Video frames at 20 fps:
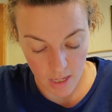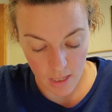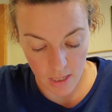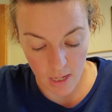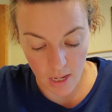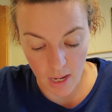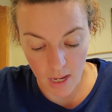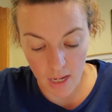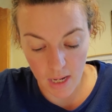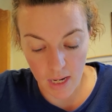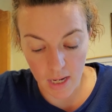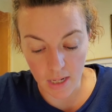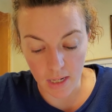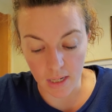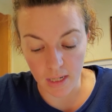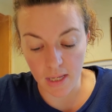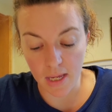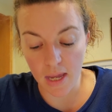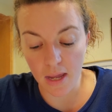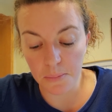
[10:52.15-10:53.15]
Yea, he
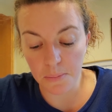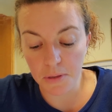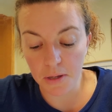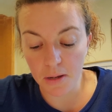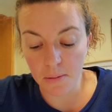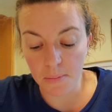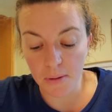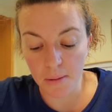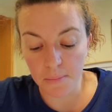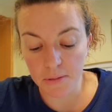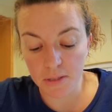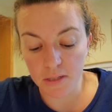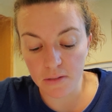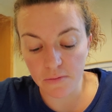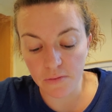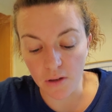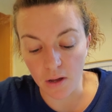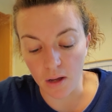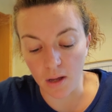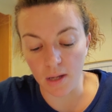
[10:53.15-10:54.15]
did keep the commandments
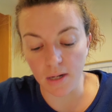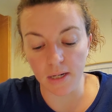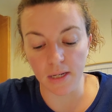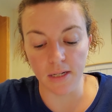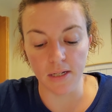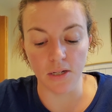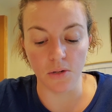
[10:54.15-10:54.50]
of God and